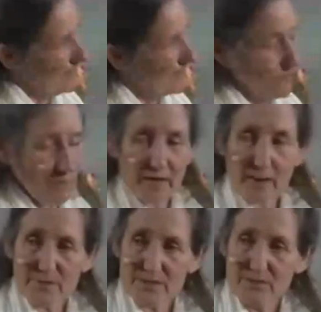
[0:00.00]
So what
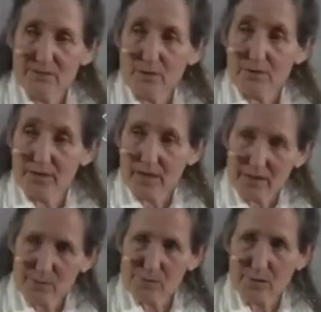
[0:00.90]
happens if you got the
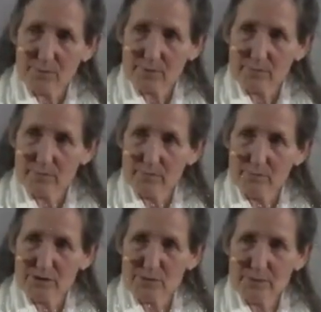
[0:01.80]
other problem,
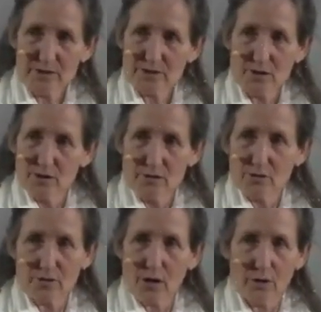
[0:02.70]
which means
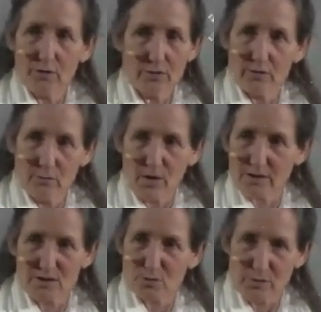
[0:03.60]
you go
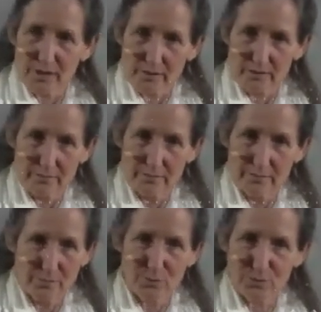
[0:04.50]
once a week
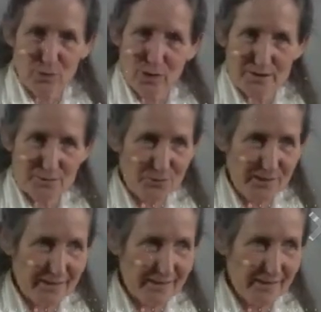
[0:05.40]
or twice a
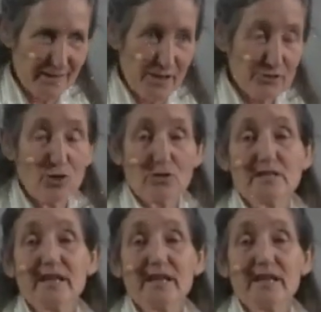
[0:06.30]
week? Dr.